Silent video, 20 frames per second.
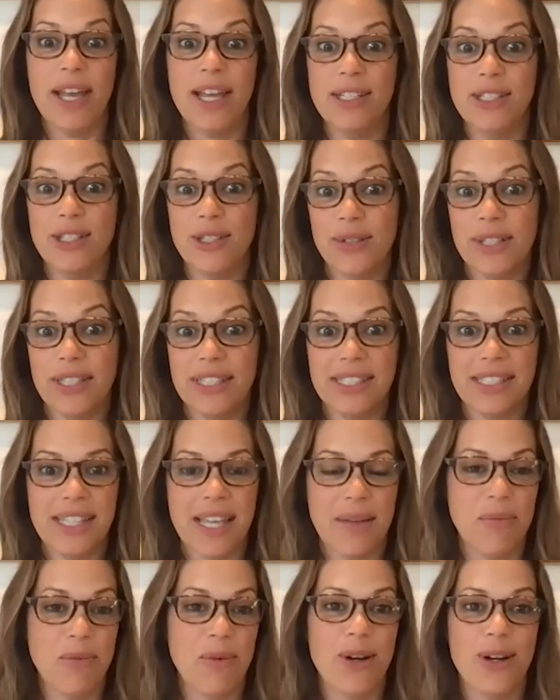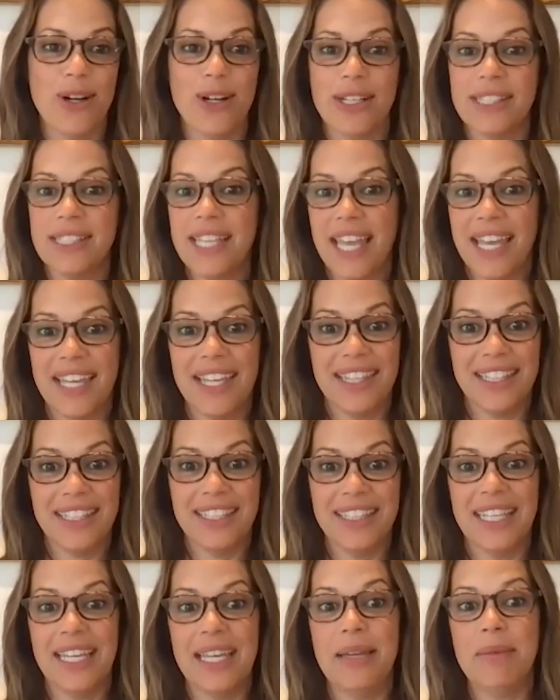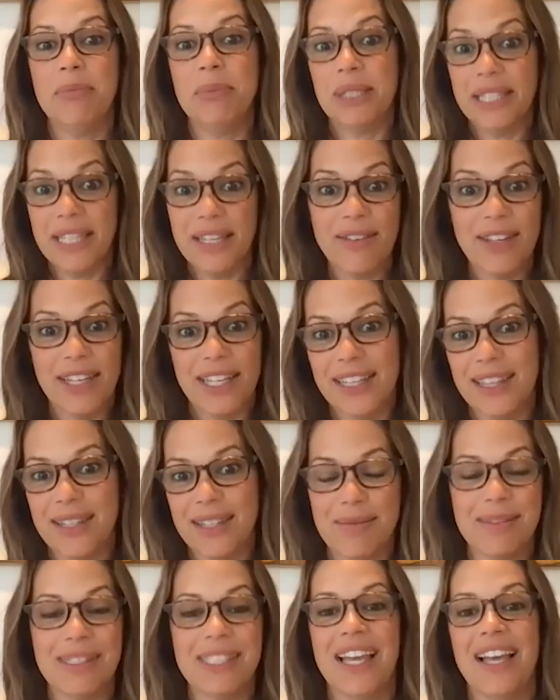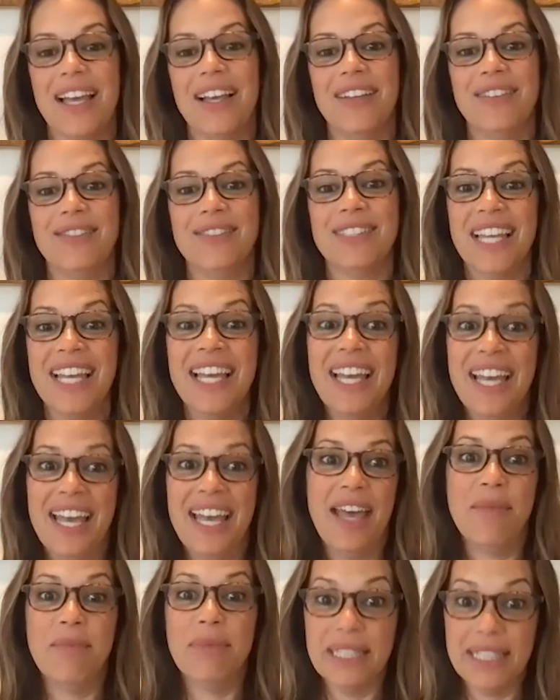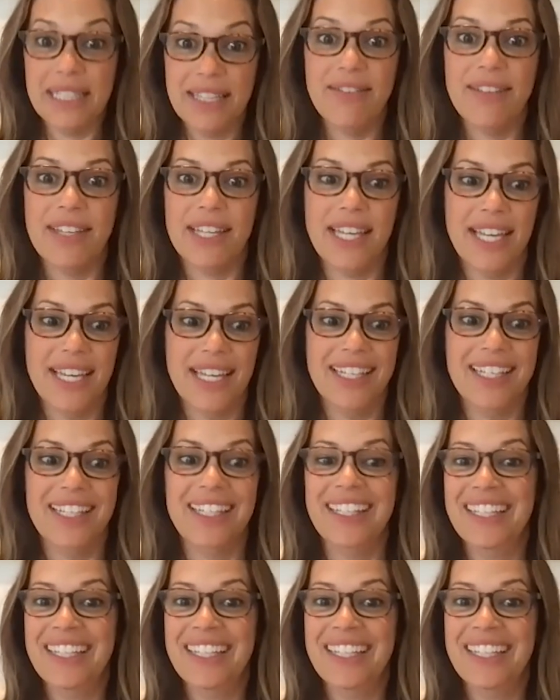doing the same work, taking the leap, believing in themselves and believing in,